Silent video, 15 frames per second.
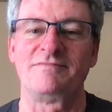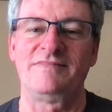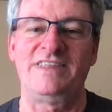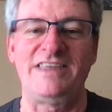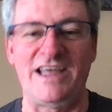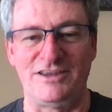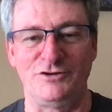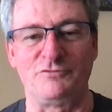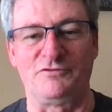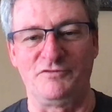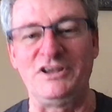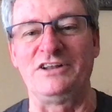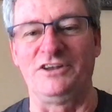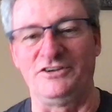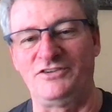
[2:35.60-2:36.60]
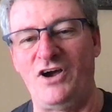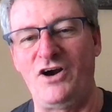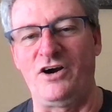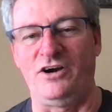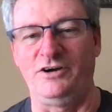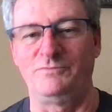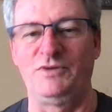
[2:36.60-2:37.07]
yeah, you'll feel it's
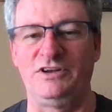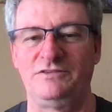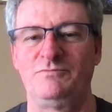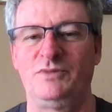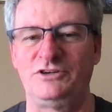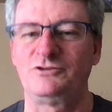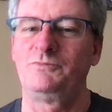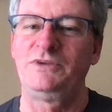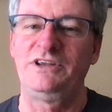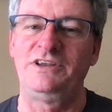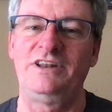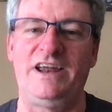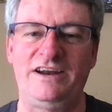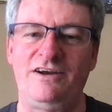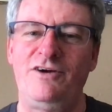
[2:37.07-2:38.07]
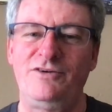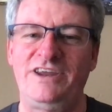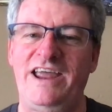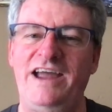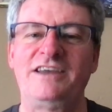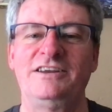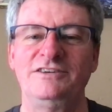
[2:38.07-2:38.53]
hard, but you'll be like,
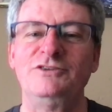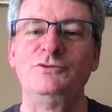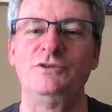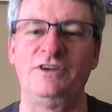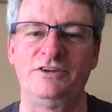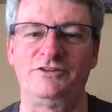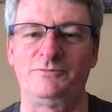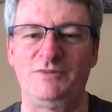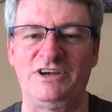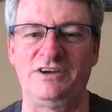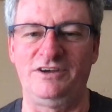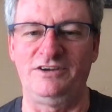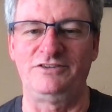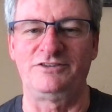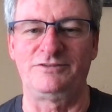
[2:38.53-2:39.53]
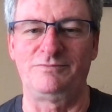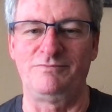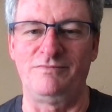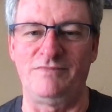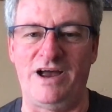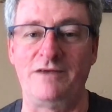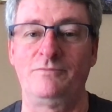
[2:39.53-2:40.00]
okay, I can do this because
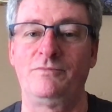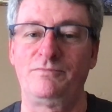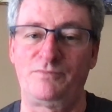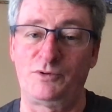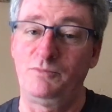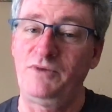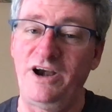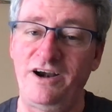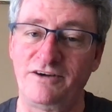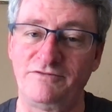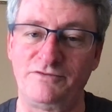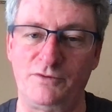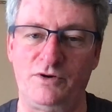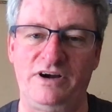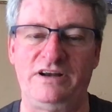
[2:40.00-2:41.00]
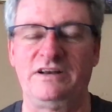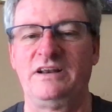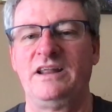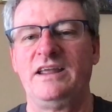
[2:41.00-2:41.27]
I'm prepared for it.